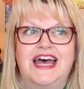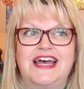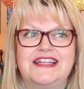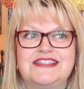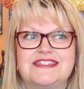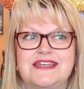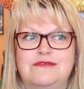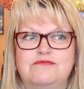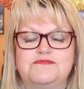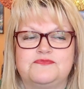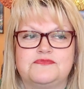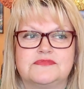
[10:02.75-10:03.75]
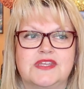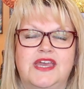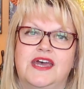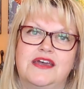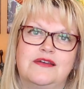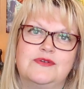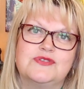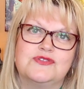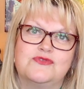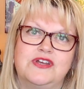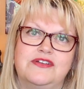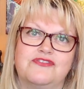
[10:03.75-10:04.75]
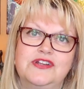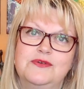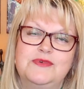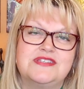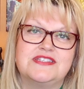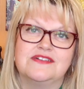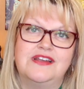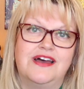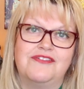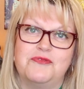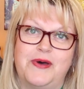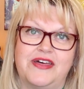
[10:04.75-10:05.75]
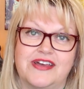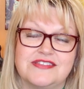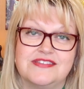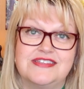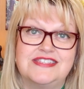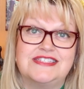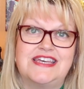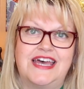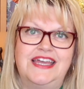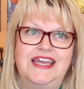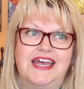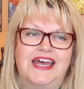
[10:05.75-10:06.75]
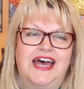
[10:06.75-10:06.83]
And yeah, it was really funny. We still laugh about that to this day.